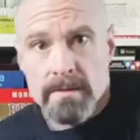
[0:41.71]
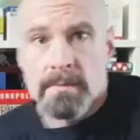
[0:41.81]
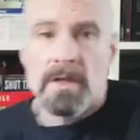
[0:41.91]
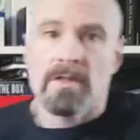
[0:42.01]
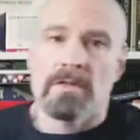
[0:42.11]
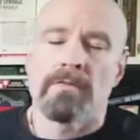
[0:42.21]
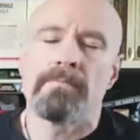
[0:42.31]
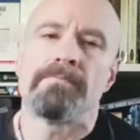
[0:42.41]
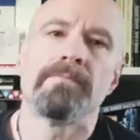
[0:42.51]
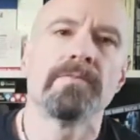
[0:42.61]
The most sort of
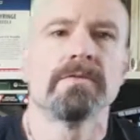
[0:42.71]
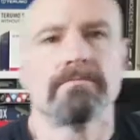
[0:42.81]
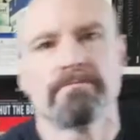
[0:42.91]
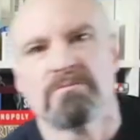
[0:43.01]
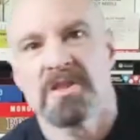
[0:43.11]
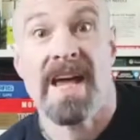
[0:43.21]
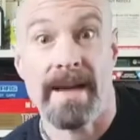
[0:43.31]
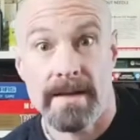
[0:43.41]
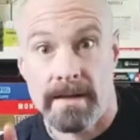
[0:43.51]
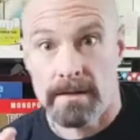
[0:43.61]

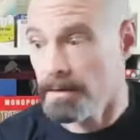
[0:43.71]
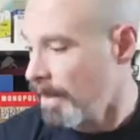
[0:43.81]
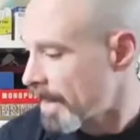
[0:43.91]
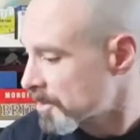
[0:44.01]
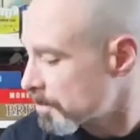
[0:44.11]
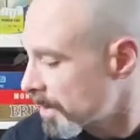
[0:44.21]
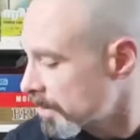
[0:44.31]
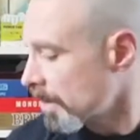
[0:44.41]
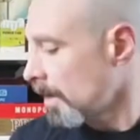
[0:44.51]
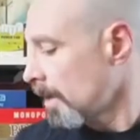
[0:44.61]
technical aspect
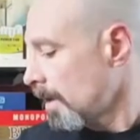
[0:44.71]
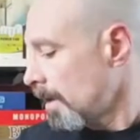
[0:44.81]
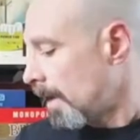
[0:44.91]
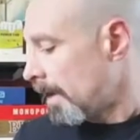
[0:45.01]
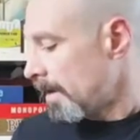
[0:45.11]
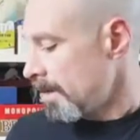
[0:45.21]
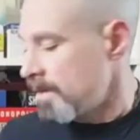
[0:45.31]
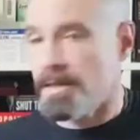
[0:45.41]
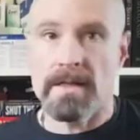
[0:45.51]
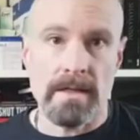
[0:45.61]

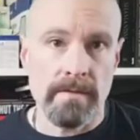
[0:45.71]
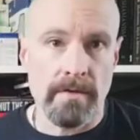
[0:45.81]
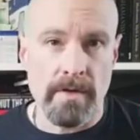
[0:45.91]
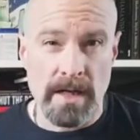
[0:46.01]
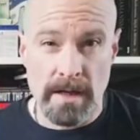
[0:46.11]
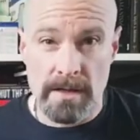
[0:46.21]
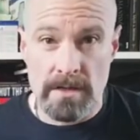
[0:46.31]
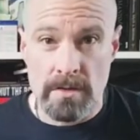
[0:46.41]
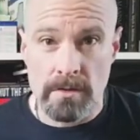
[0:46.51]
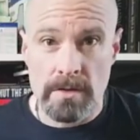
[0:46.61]
is the infrared light
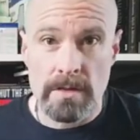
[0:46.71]
source.